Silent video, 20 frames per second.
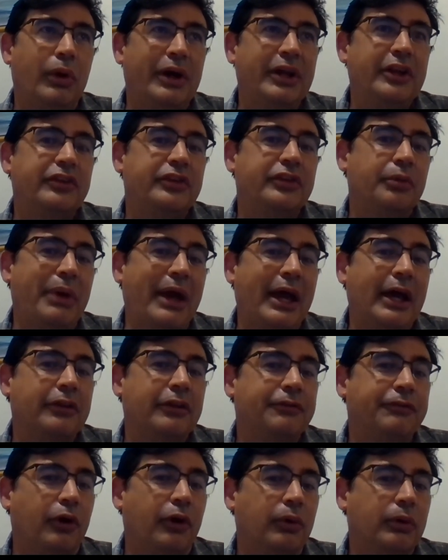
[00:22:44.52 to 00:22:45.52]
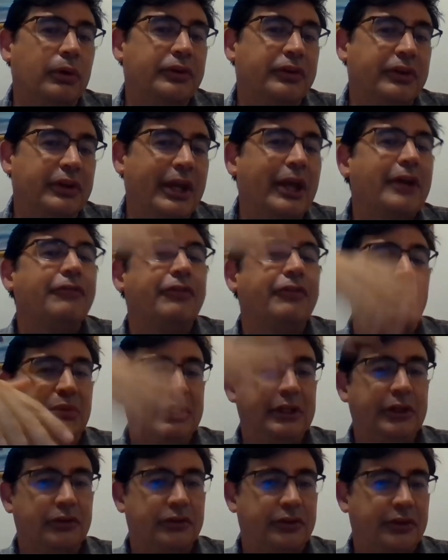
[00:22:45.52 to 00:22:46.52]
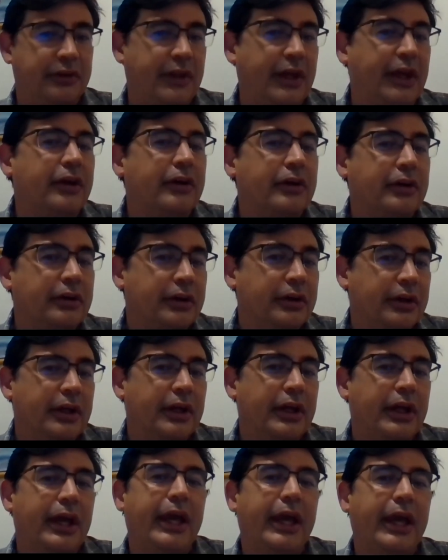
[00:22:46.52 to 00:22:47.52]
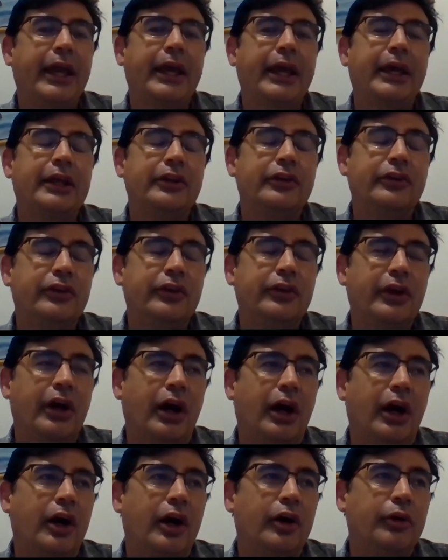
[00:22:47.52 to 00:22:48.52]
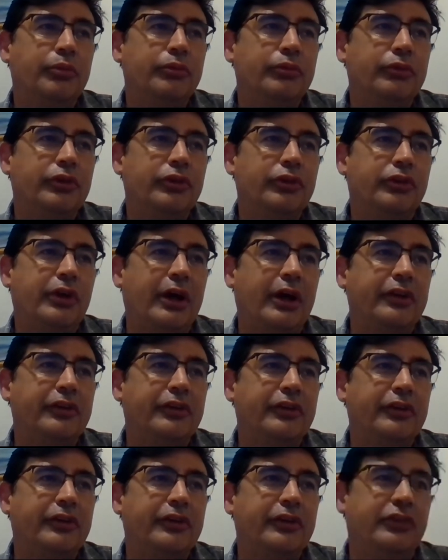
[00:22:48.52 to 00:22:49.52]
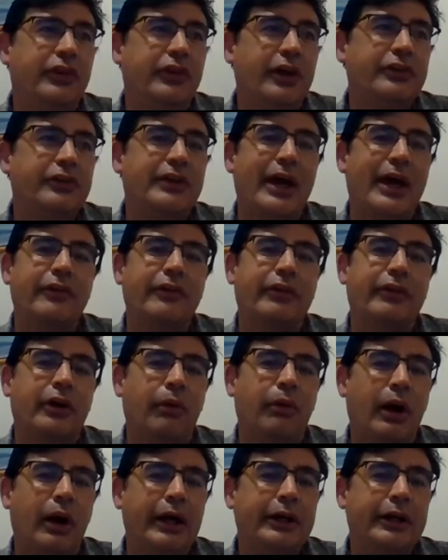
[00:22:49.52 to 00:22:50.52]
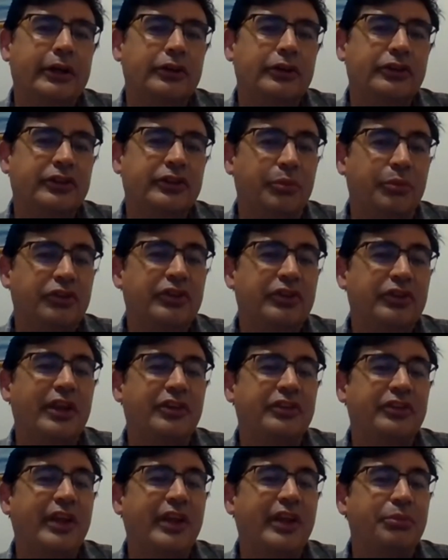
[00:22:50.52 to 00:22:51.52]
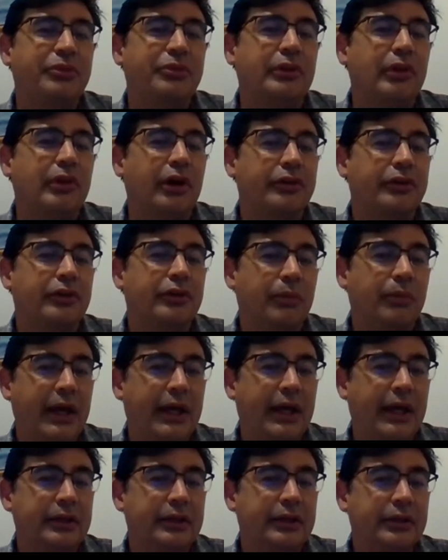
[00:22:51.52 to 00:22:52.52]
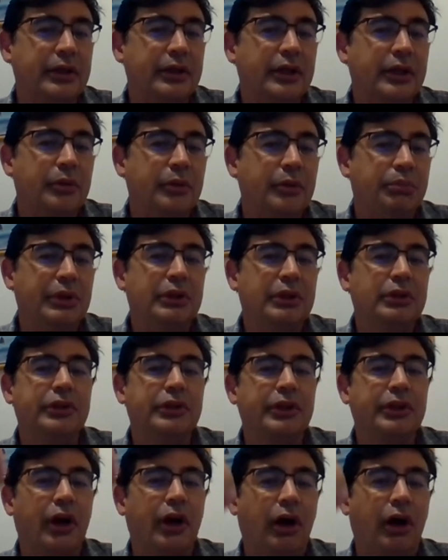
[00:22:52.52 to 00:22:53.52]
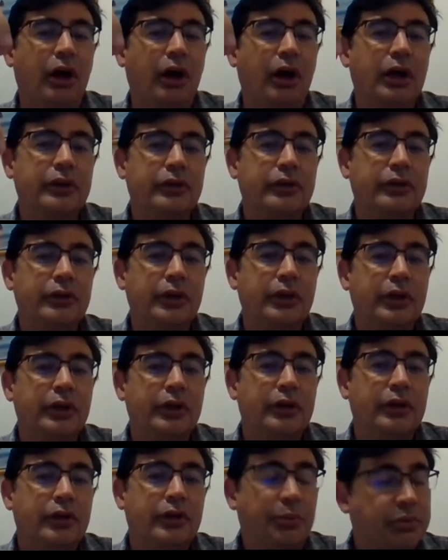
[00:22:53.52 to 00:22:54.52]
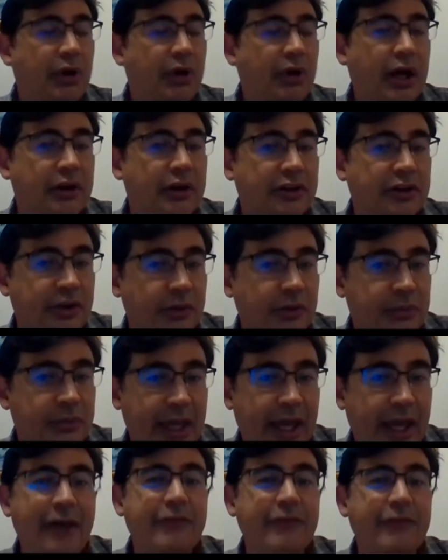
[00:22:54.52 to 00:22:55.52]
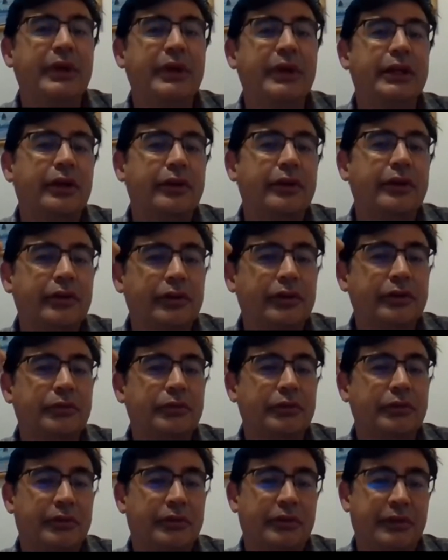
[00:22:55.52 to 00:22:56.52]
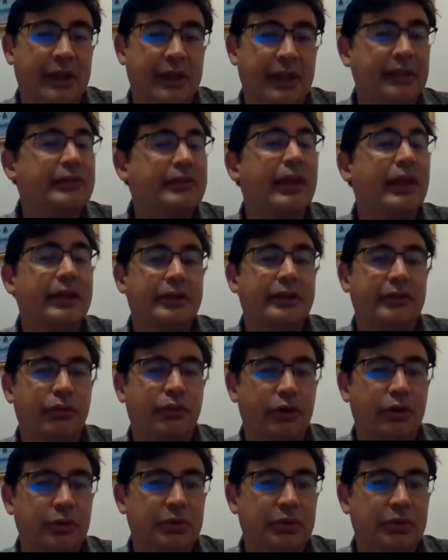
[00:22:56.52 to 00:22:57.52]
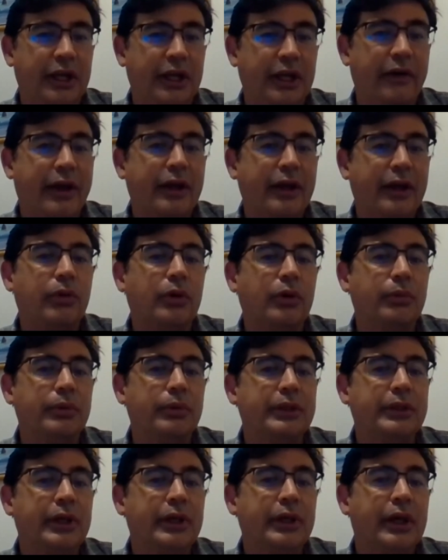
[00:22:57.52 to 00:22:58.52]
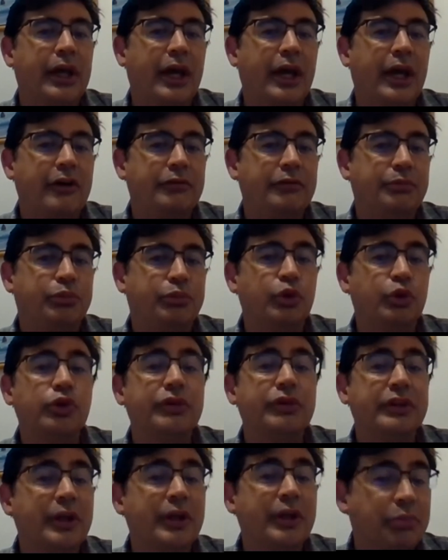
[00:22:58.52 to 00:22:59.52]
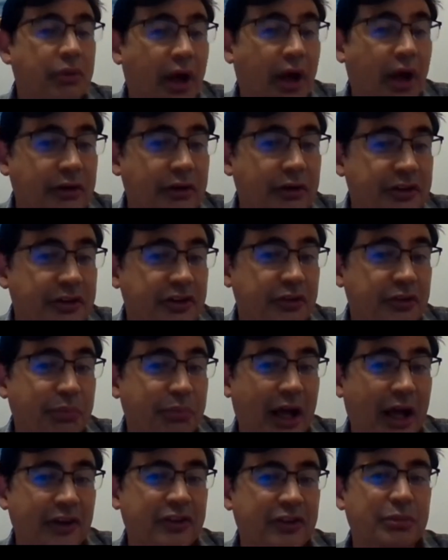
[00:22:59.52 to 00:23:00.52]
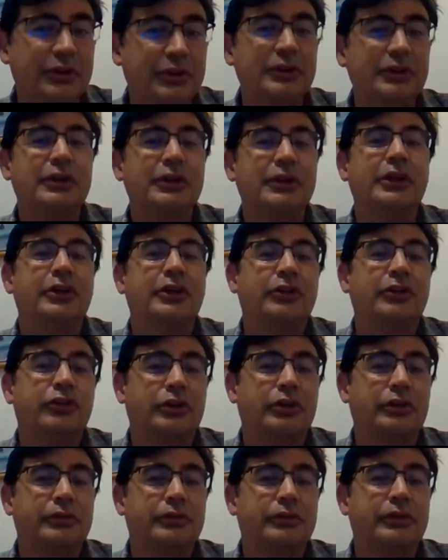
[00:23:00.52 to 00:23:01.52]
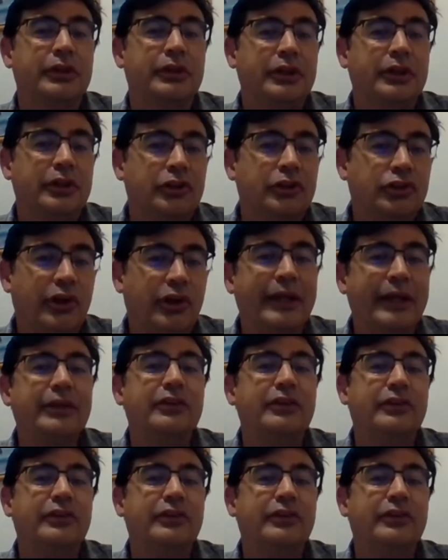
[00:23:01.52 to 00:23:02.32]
what is the path forward to get from here to there. And does that require some steps along the way, building on the progress that we have made under things like the Affordable Care Act, where we have proven that progress is possible, sort of trying